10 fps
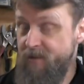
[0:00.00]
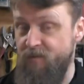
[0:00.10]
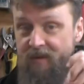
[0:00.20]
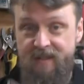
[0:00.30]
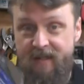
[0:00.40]
It
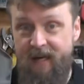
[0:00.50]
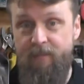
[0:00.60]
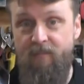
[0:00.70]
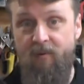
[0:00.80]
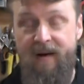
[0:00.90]
was one of the
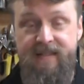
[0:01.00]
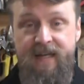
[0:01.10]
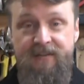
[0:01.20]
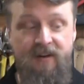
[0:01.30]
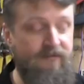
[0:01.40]
top brands
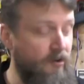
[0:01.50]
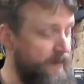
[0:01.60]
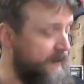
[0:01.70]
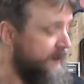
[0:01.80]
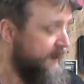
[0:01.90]
out there for
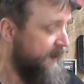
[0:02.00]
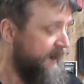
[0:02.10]
me.